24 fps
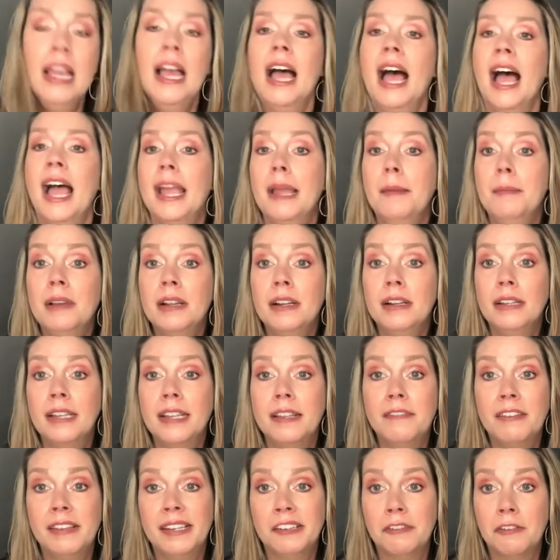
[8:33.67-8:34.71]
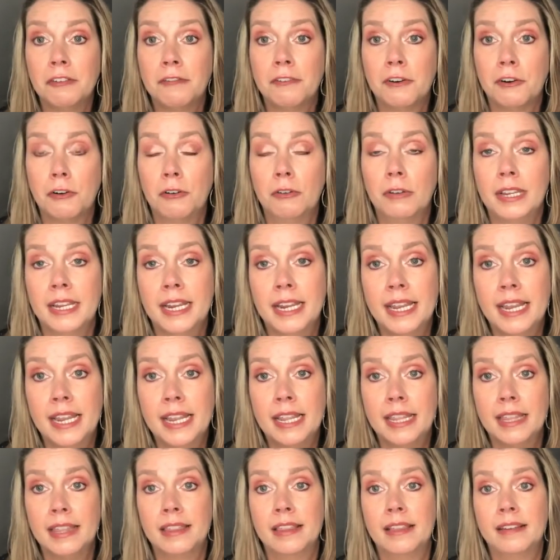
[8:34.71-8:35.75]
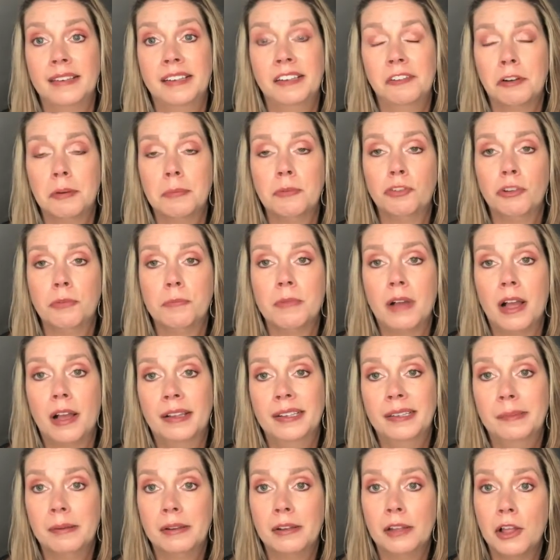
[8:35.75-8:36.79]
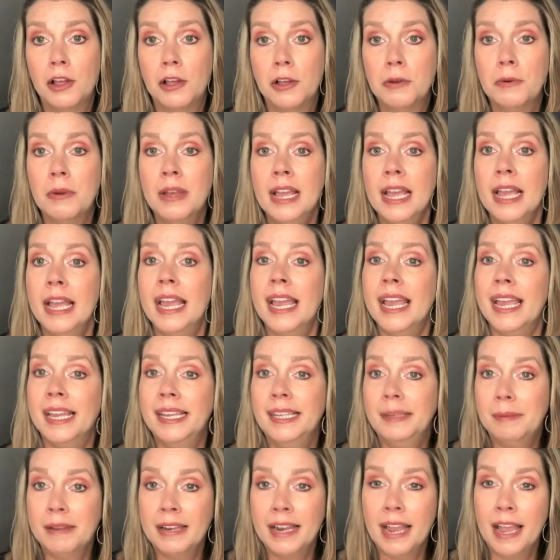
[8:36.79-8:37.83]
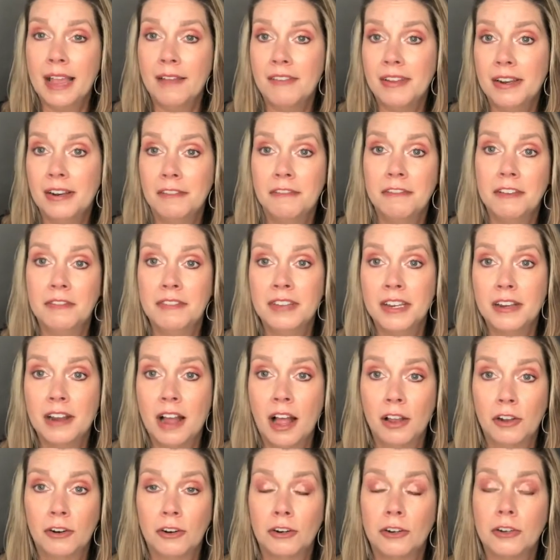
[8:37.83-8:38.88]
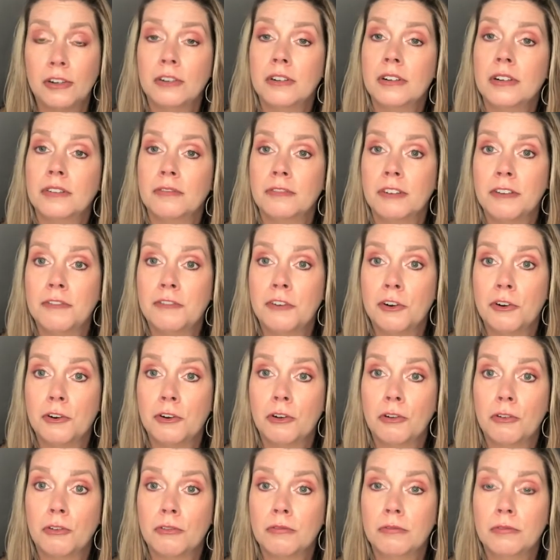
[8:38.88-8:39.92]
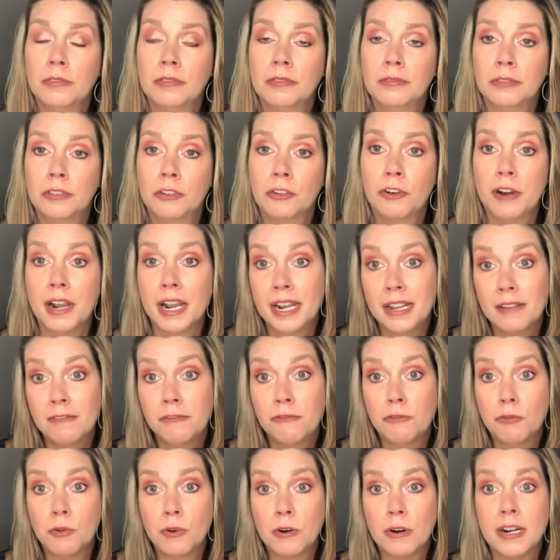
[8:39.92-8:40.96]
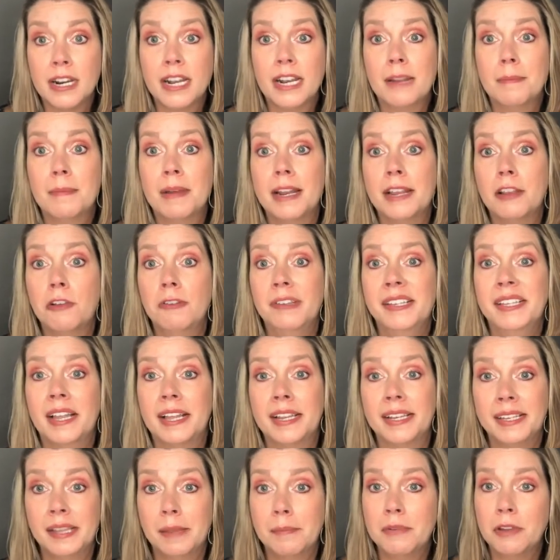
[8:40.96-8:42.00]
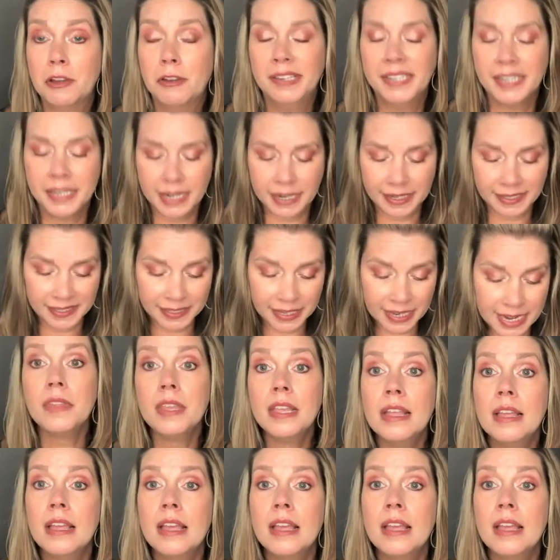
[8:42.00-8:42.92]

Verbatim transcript: I am going to leave his referral link in the description box below. He's been having a $50 referral credit for anybody who signs up using his link.